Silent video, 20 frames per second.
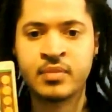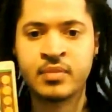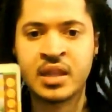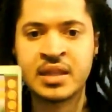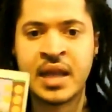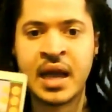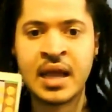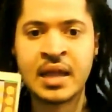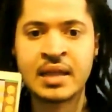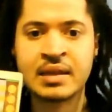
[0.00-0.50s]

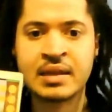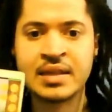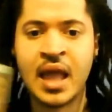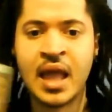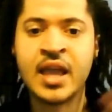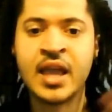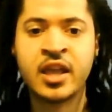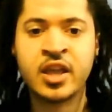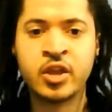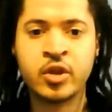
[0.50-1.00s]
not
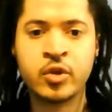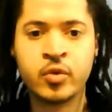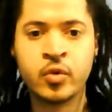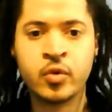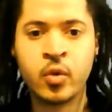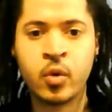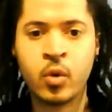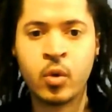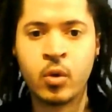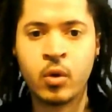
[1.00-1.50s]
liking you,
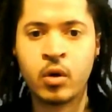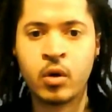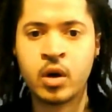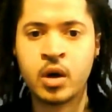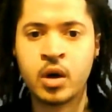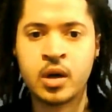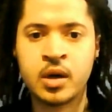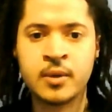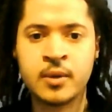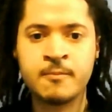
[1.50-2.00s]

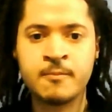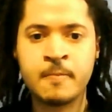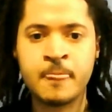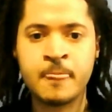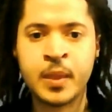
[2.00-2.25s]
or